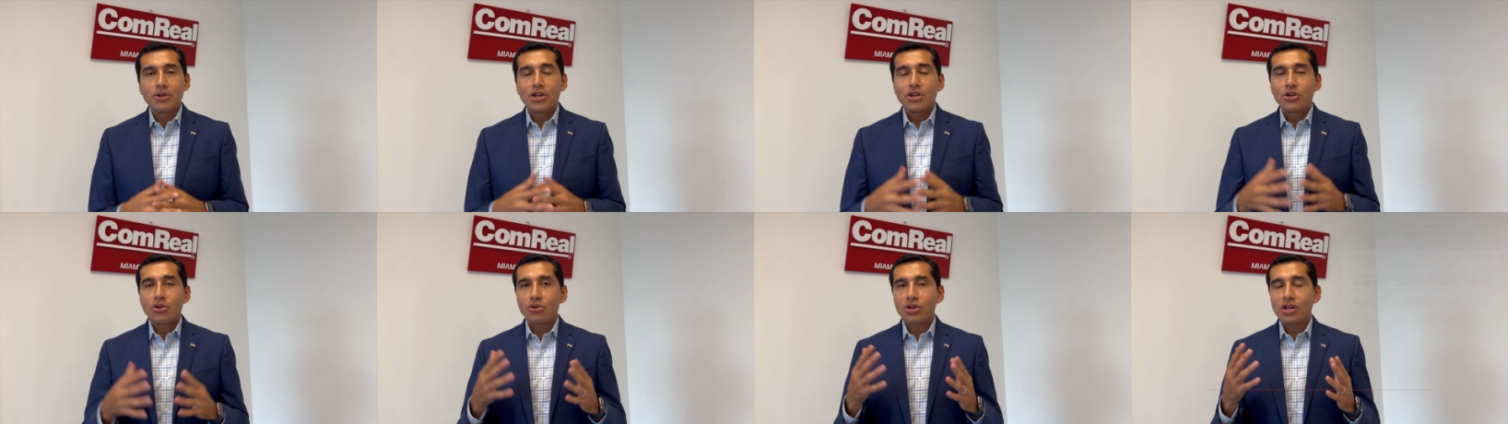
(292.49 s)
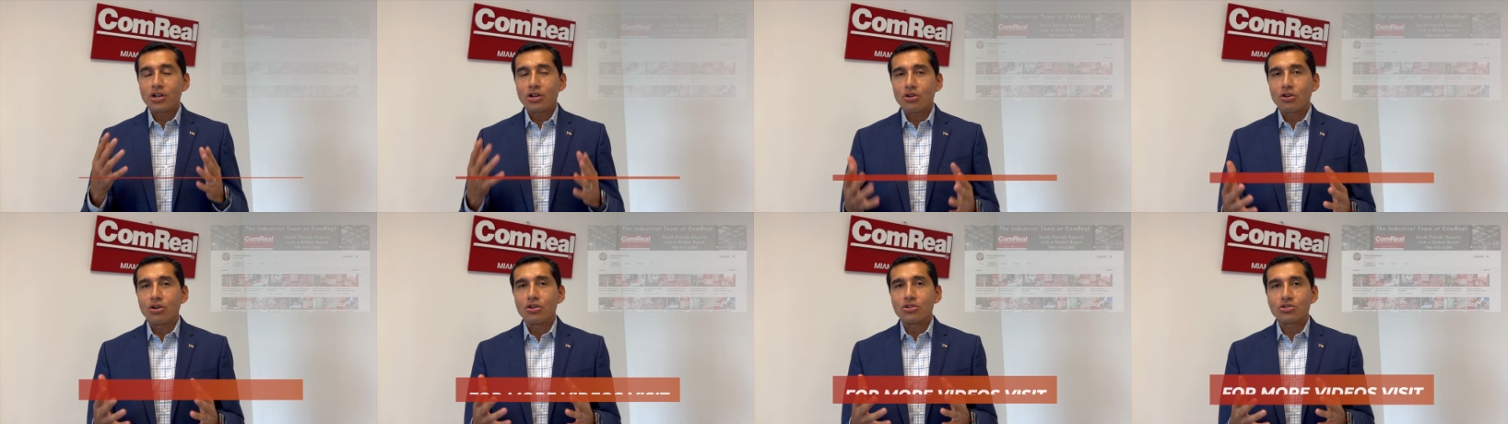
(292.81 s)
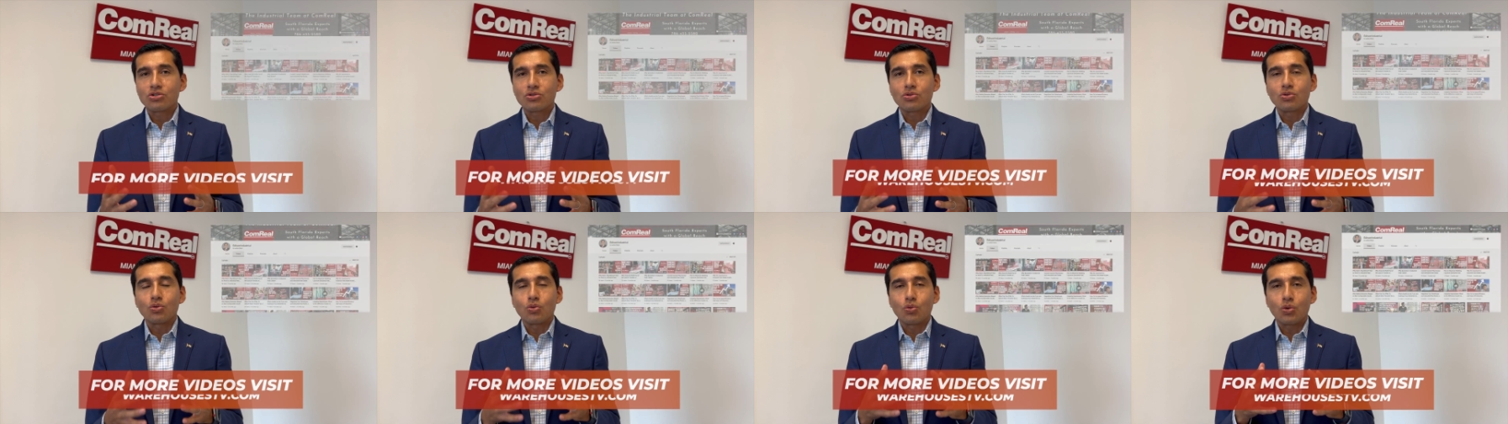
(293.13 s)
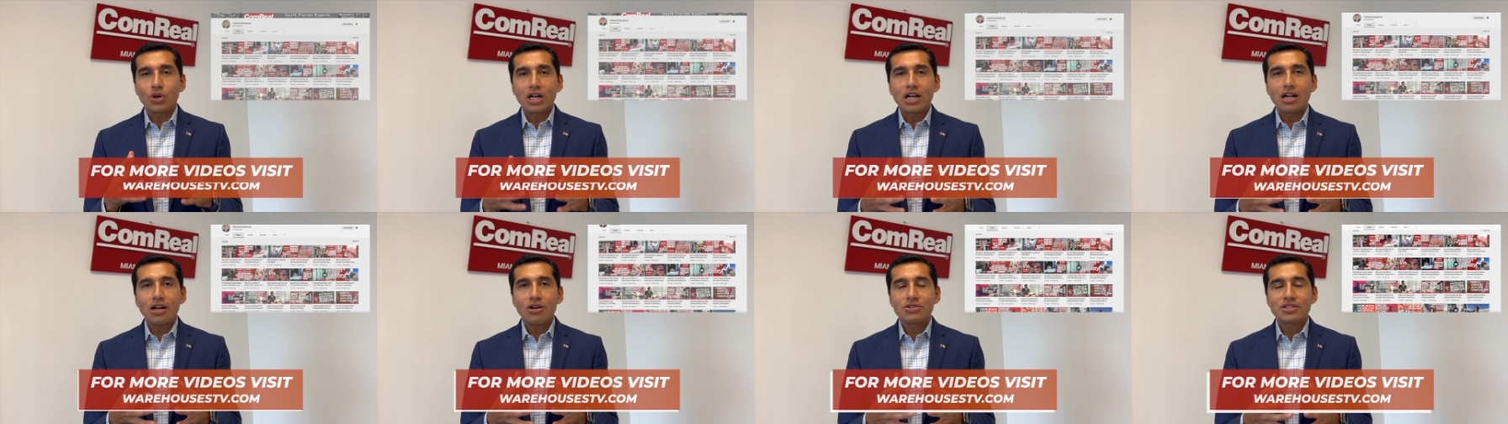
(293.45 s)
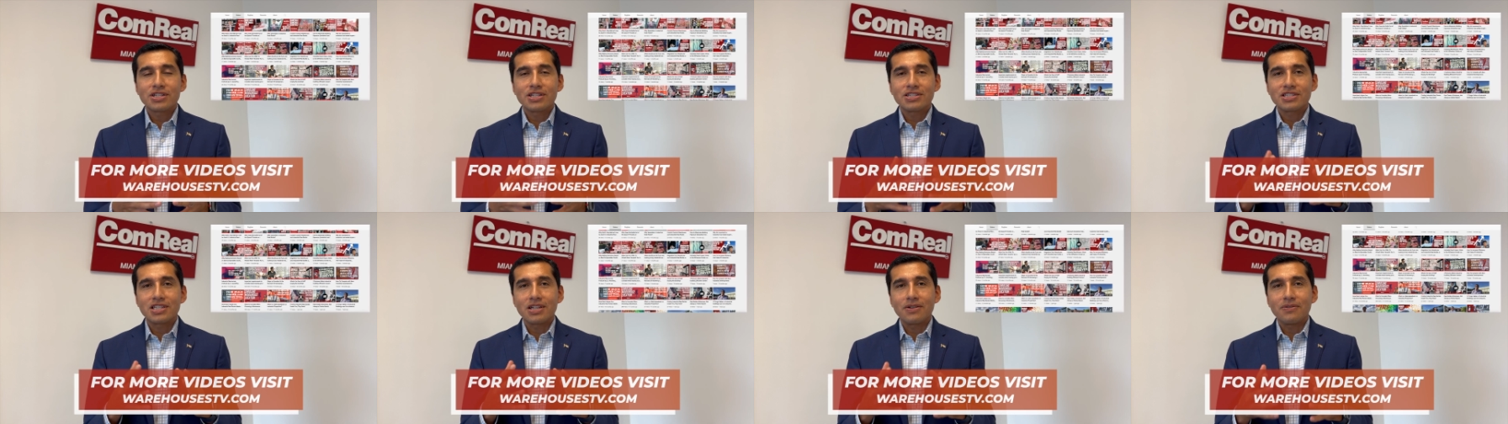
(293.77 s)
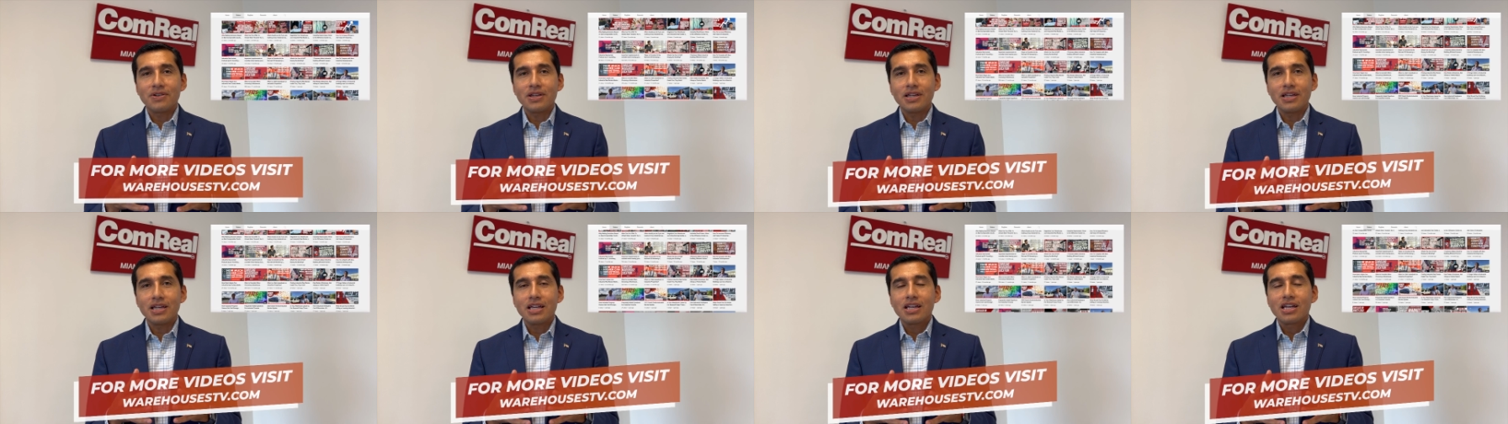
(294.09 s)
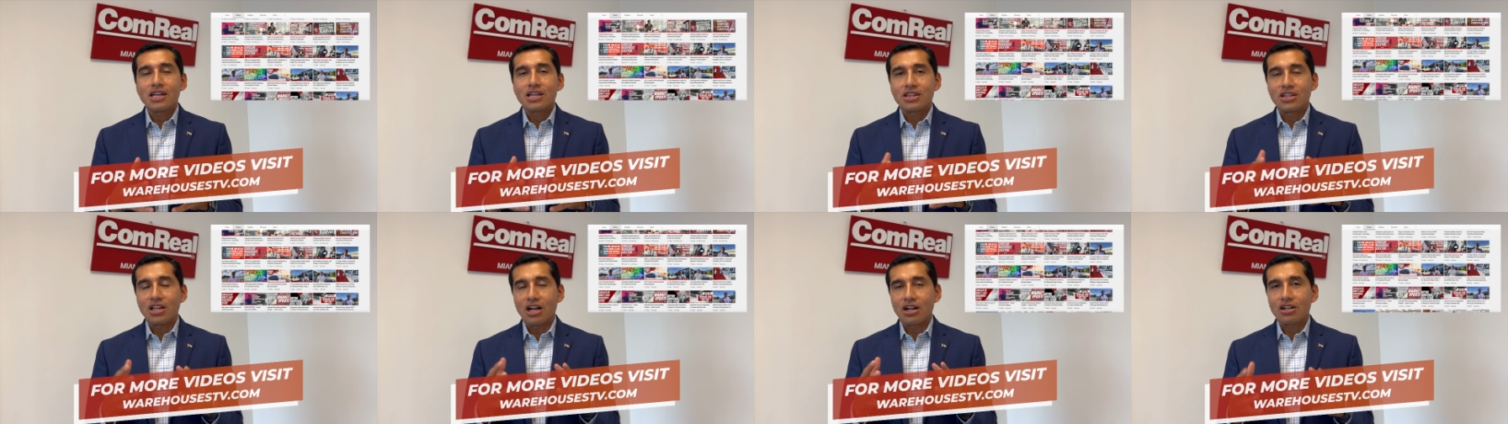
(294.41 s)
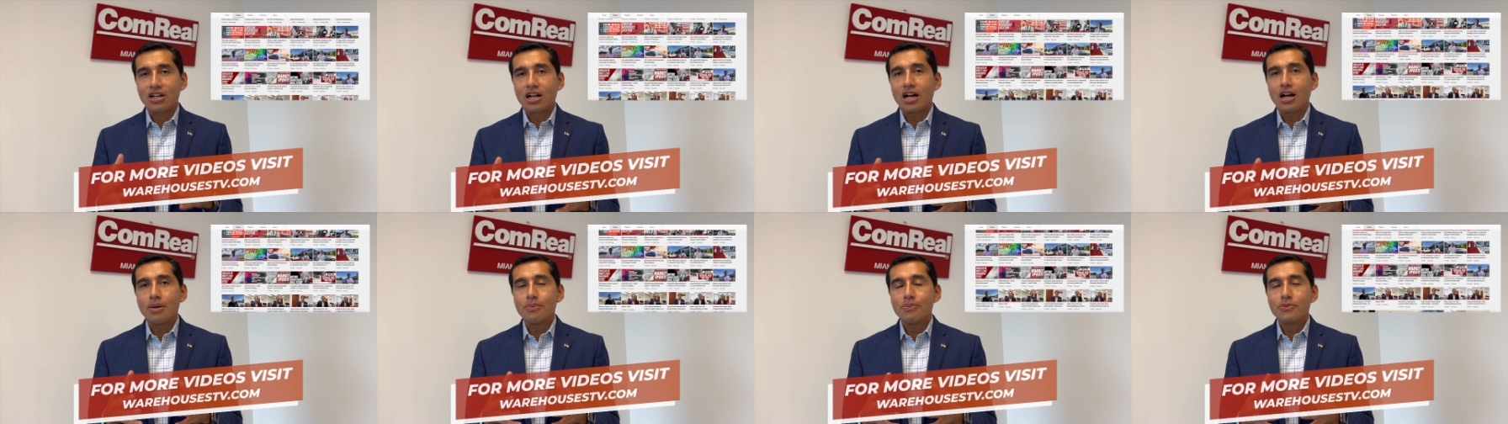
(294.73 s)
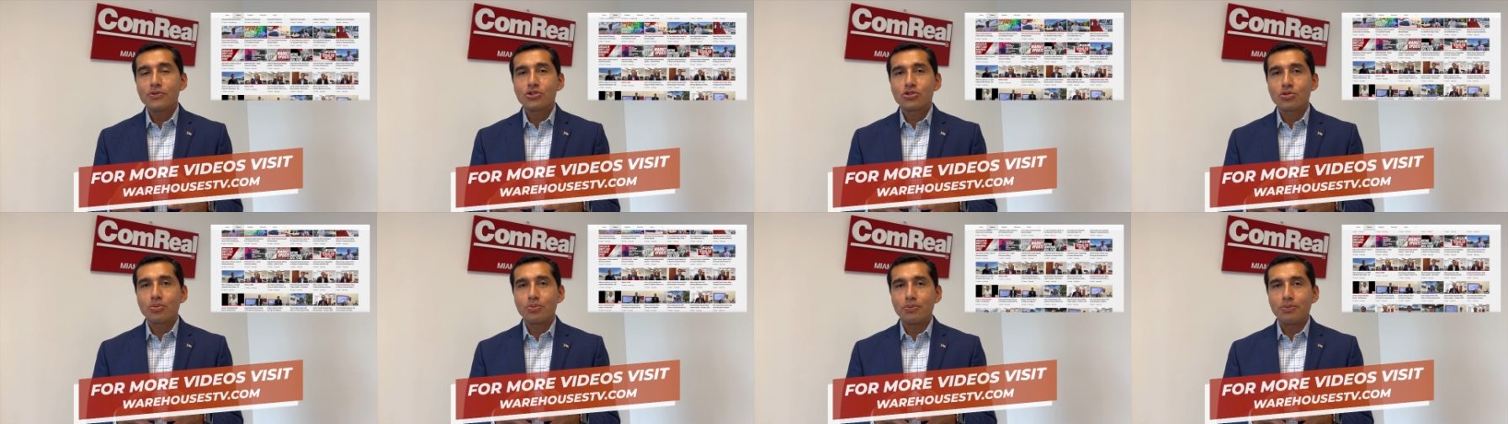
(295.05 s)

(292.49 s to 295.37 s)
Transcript: You can go to warehousestv.com to